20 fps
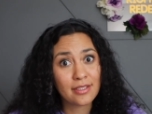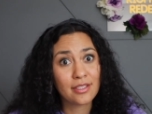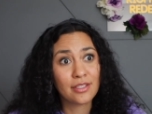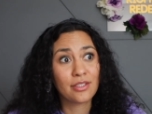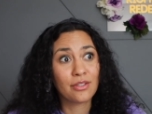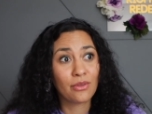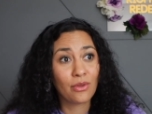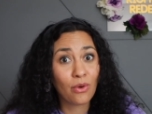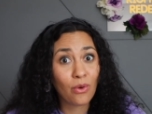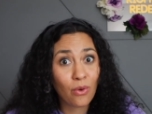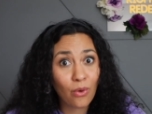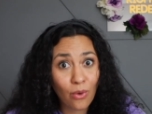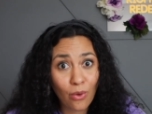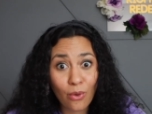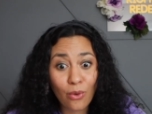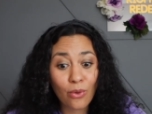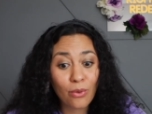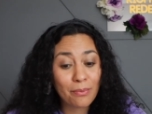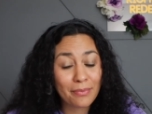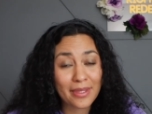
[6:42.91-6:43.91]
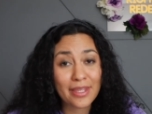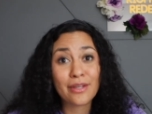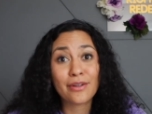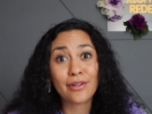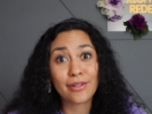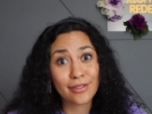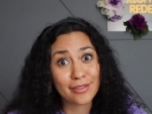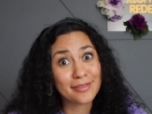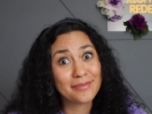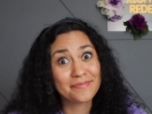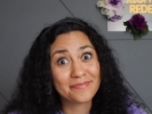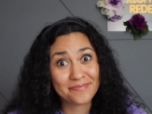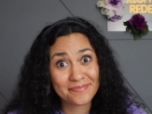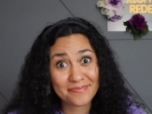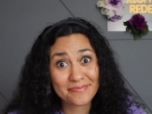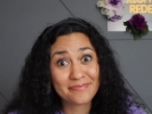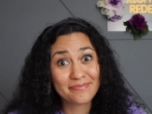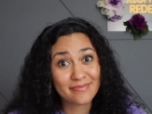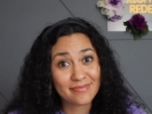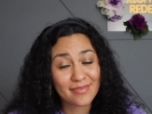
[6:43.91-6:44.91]
You're the whole meal.
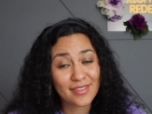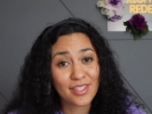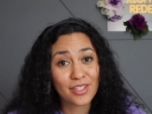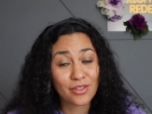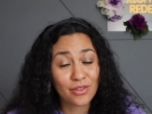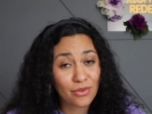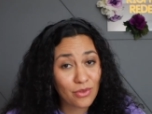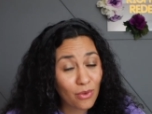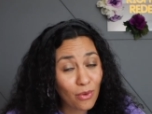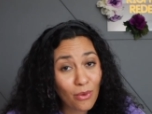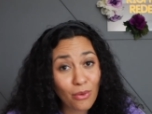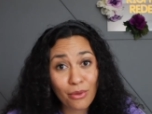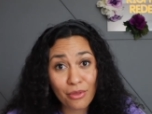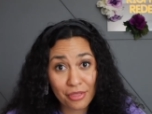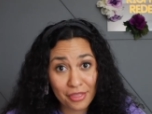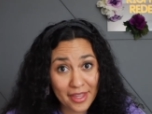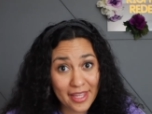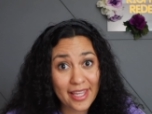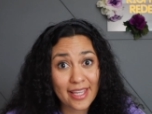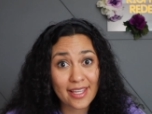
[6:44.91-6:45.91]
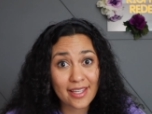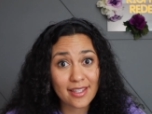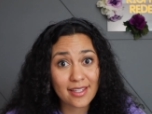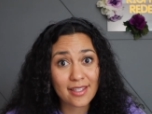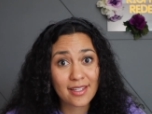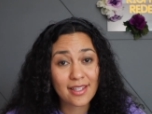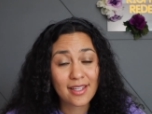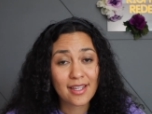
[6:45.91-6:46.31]
You're the whole thing.